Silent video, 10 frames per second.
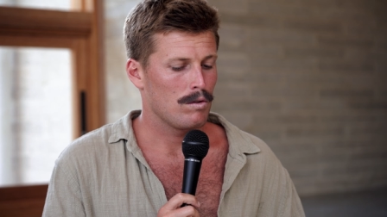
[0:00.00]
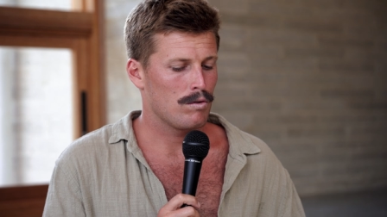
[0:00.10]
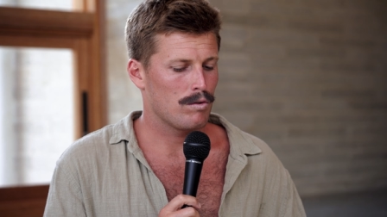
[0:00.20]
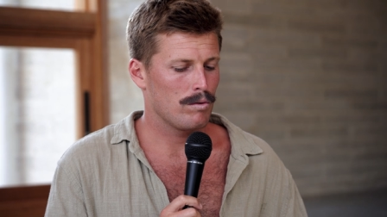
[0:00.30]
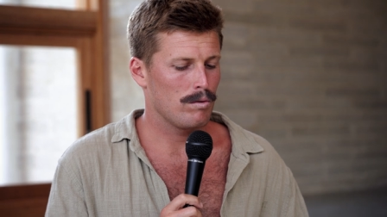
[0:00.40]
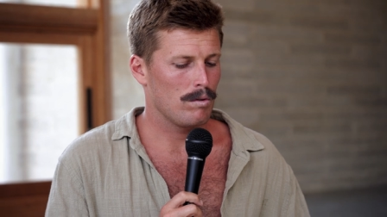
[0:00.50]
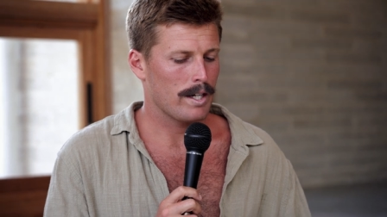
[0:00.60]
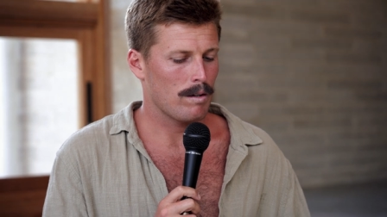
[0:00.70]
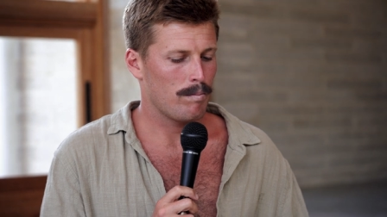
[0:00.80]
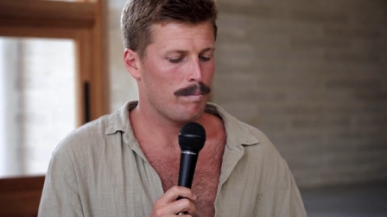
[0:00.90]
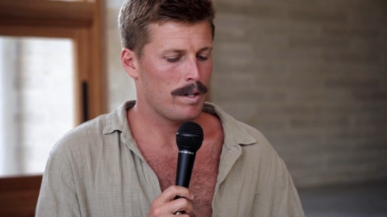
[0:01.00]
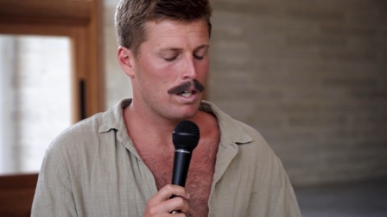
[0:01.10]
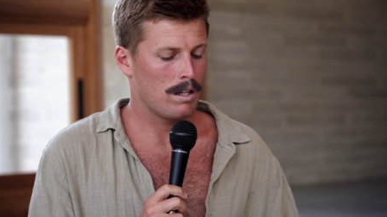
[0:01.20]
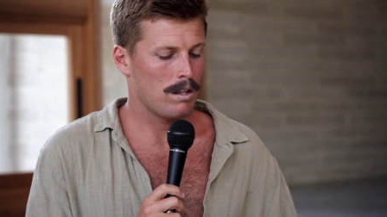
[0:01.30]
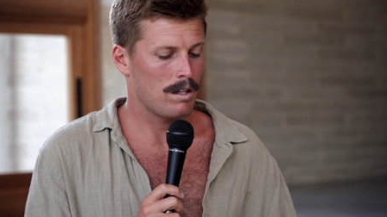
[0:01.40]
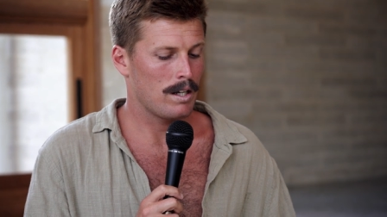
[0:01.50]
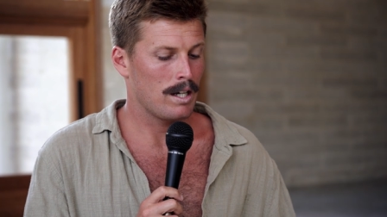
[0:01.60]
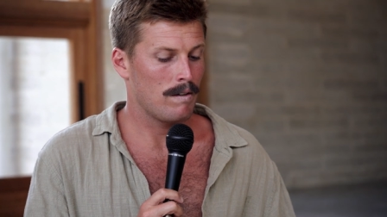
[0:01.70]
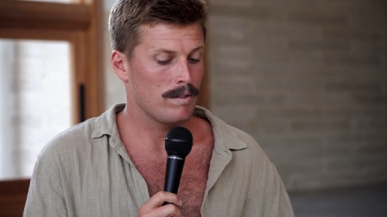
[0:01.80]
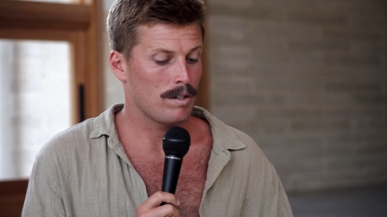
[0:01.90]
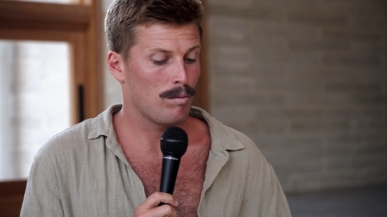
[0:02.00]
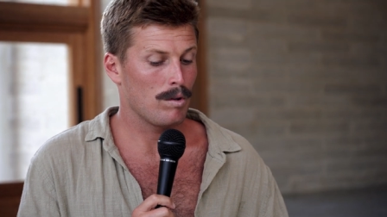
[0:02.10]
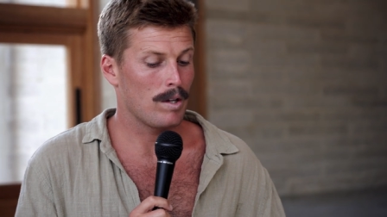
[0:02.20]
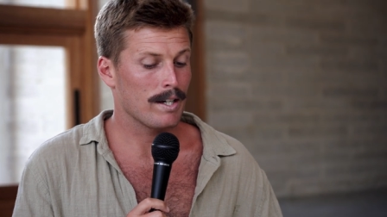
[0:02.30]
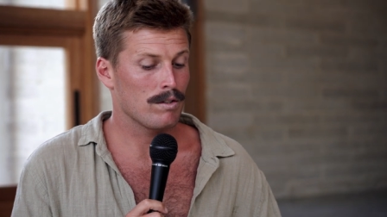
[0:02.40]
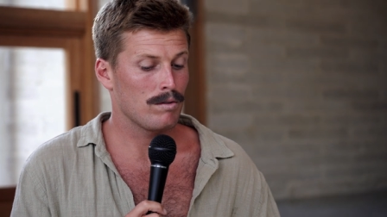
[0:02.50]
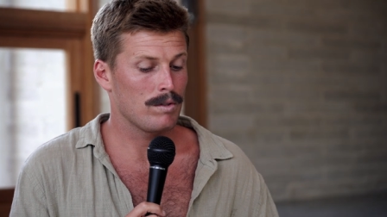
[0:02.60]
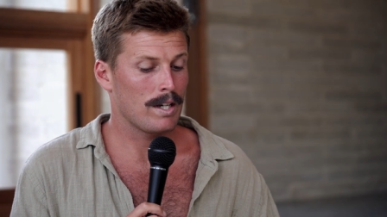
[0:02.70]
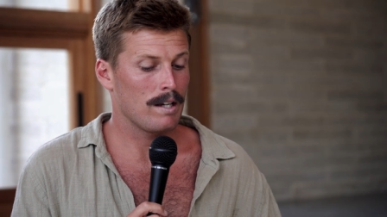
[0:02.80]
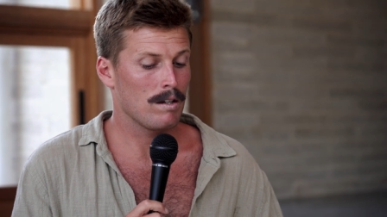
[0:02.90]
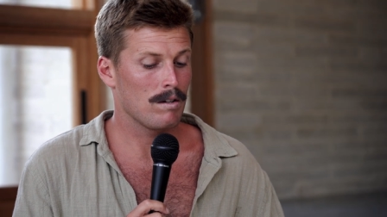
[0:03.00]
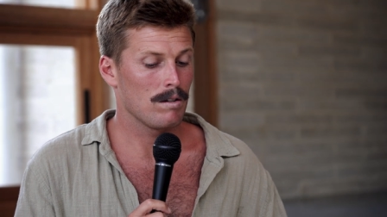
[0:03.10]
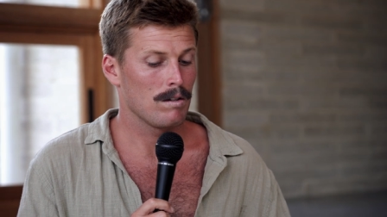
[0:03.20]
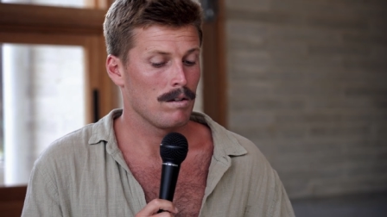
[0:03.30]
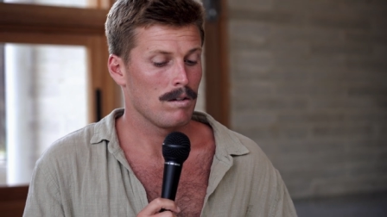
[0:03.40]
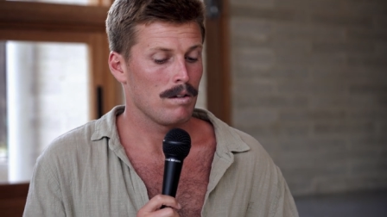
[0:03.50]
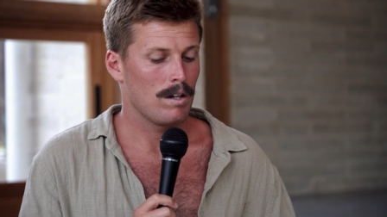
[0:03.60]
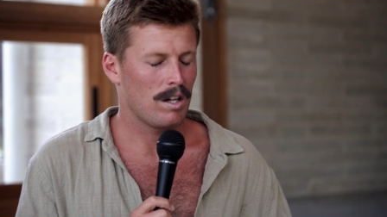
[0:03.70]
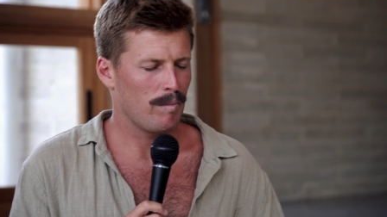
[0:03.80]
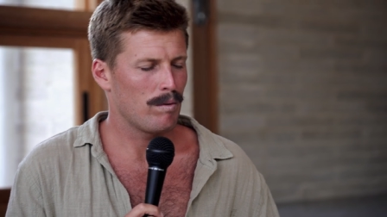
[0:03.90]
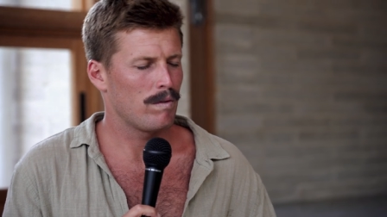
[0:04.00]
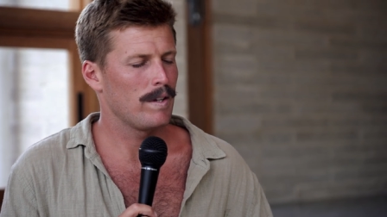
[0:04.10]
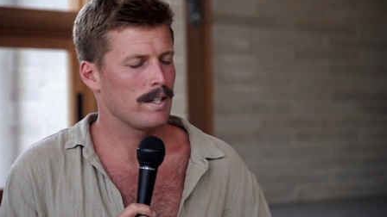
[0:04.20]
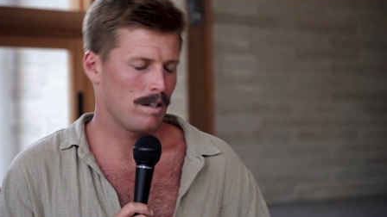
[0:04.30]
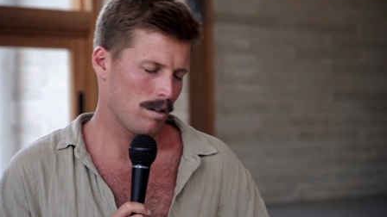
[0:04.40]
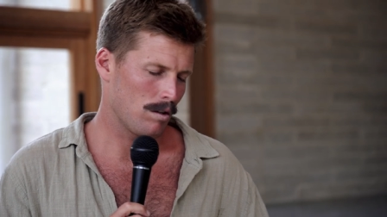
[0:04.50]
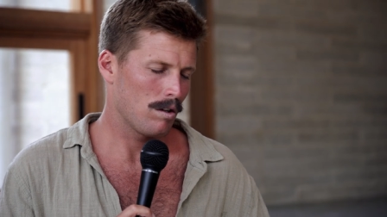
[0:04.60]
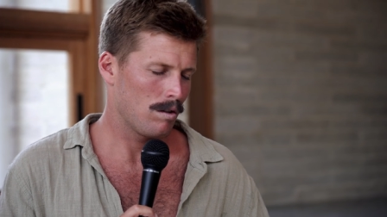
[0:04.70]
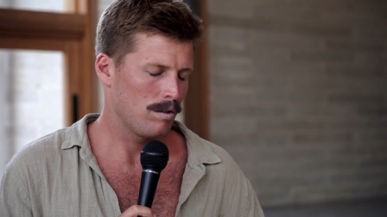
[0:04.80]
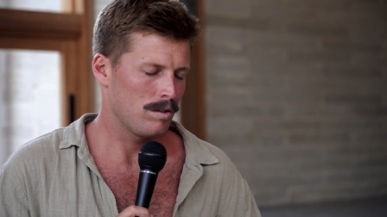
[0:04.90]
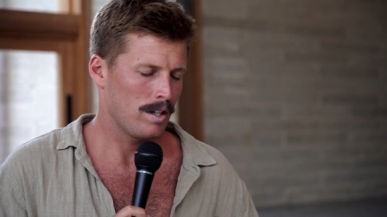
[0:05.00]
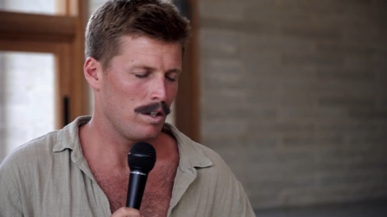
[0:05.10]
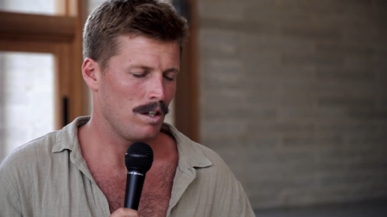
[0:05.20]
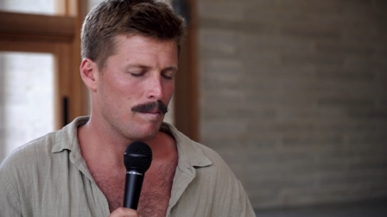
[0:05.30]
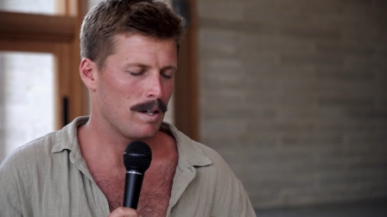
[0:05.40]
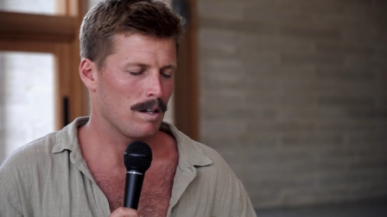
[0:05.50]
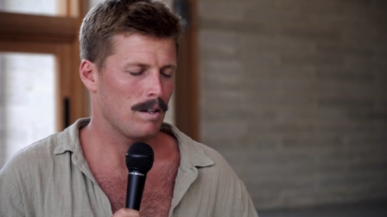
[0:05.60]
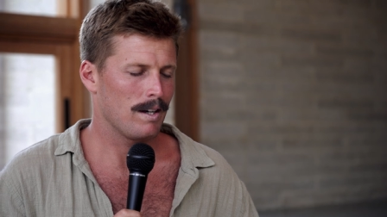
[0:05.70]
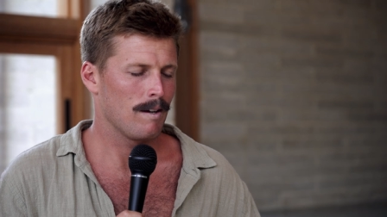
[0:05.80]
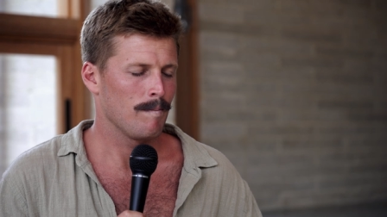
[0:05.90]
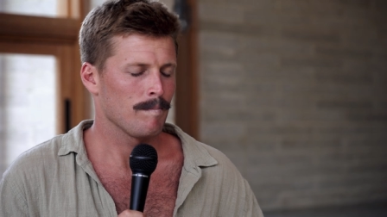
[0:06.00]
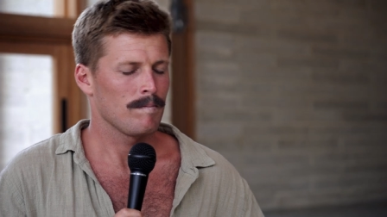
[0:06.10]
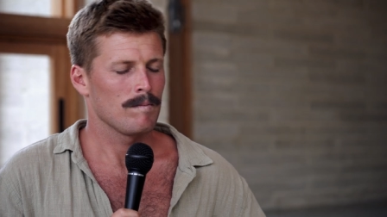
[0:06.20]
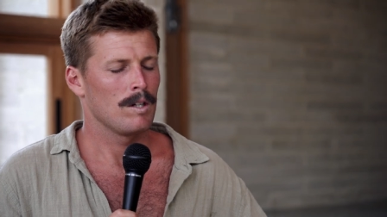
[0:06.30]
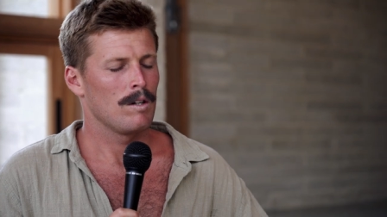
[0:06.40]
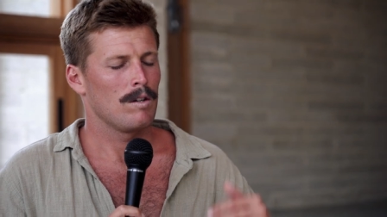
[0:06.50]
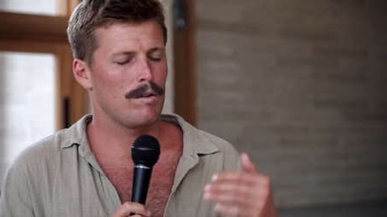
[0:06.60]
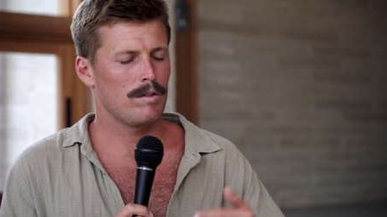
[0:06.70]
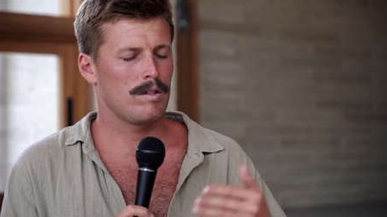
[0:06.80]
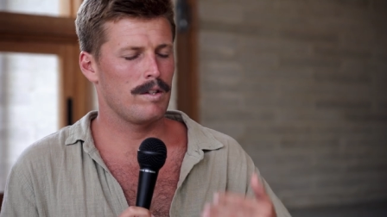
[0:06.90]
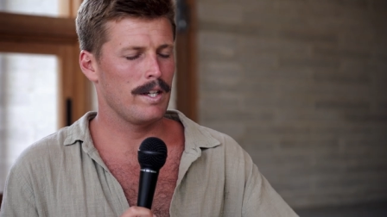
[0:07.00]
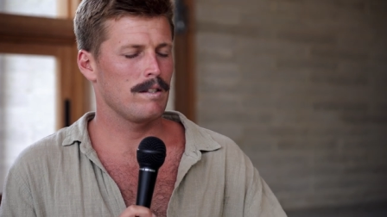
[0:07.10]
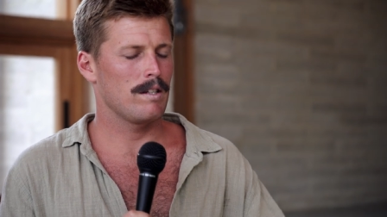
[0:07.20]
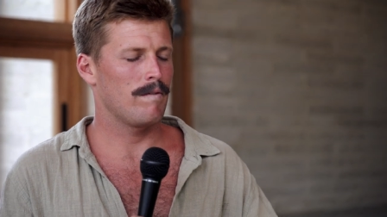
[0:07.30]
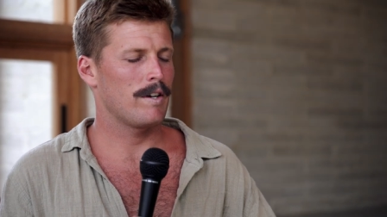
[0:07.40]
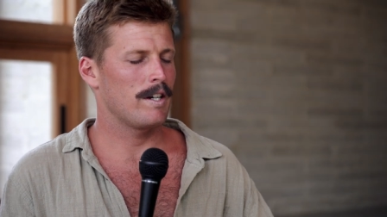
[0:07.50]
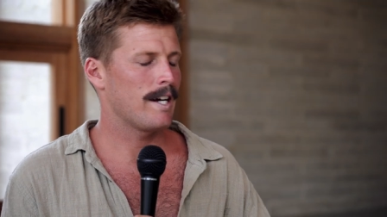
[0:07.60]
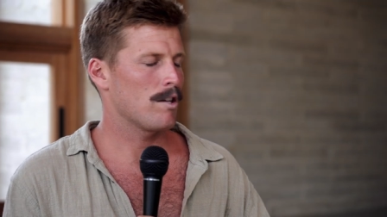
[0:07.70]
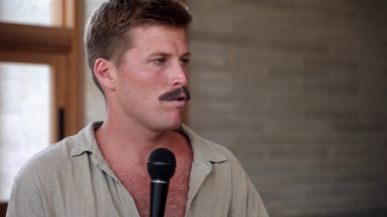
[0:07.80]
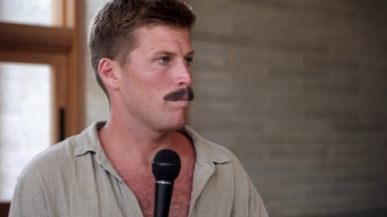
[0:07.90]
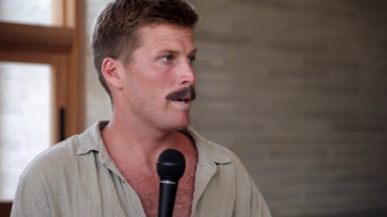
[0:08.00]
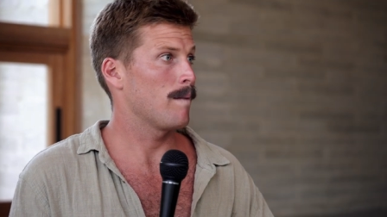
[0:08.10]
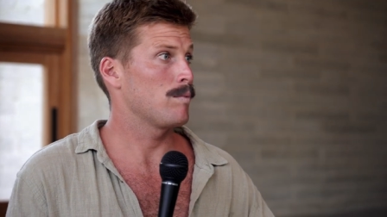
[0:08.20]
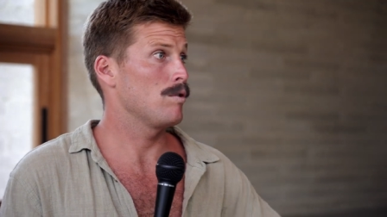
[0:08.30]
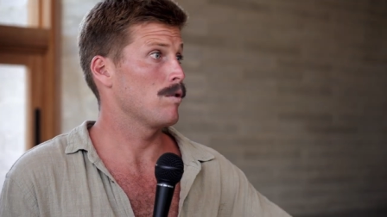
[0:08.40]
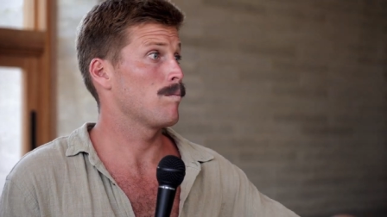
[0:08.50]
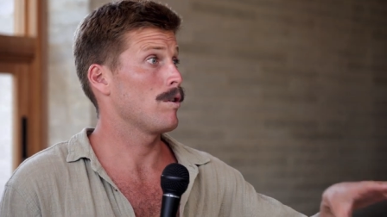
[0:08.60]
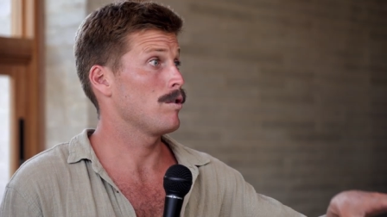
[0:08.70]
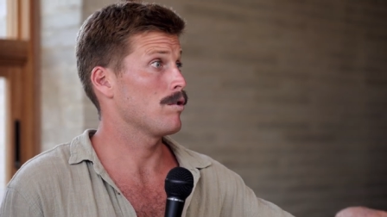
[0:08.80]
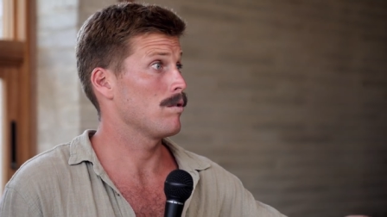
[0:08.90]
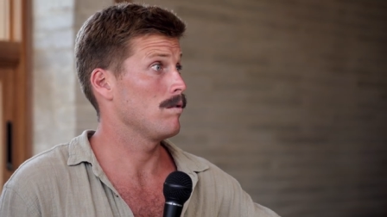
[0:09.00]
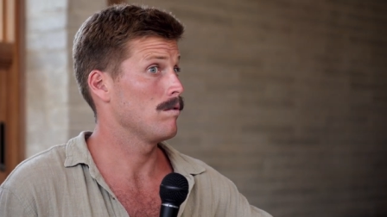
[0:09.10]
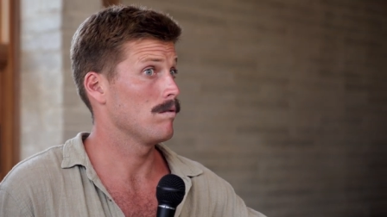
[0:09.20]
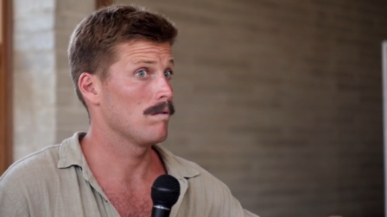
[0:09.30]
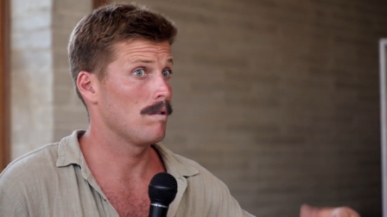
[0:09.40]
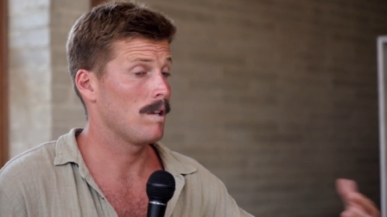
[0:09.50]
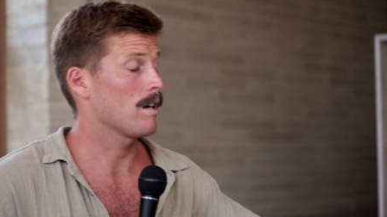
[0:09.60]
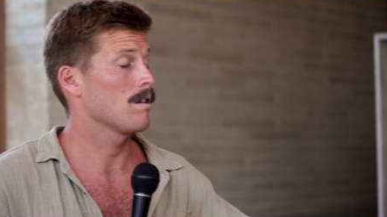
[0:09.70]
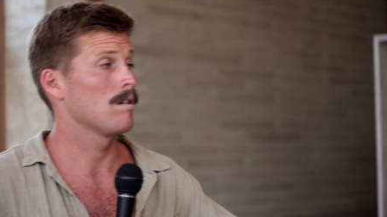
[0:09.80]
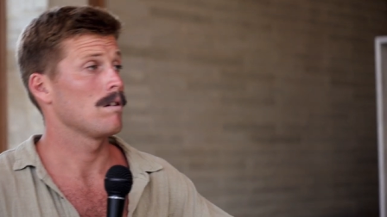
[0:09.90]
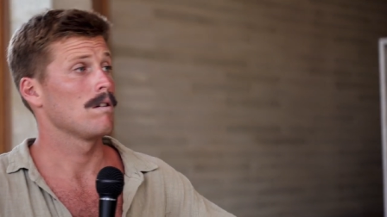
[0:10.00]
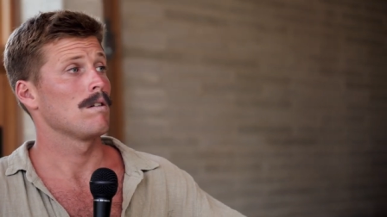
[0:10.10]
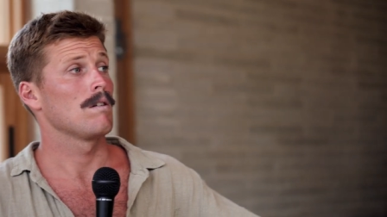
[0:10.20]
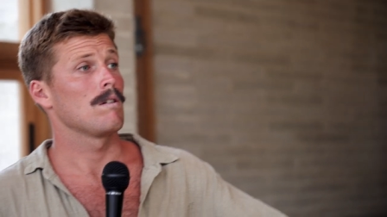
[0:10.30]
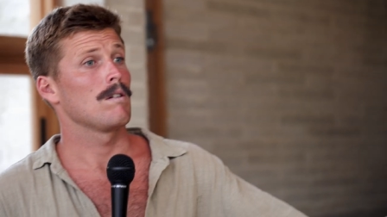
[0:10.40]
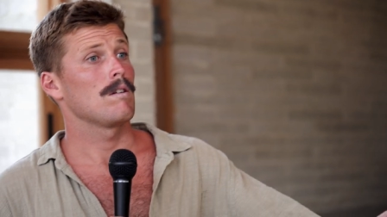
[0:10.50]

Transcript: true like path that I have is I would like to take. And I've been reflecting a lot on this ten year mark like those things that are very natural, perhaps to your approach on luck mm.